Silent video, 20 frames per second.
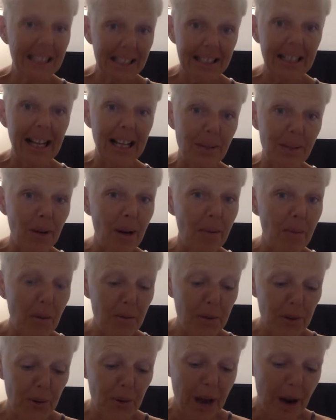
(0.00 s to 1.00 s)
That's what I'm up
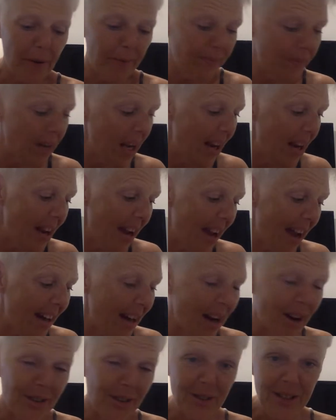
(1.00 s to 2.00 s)
to now. And
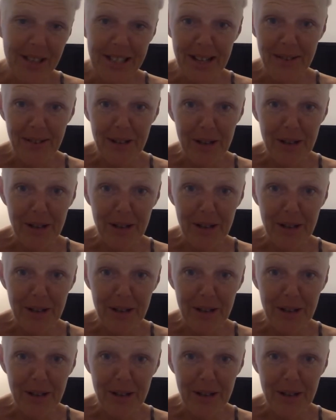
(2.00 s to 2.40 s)
I also need to have a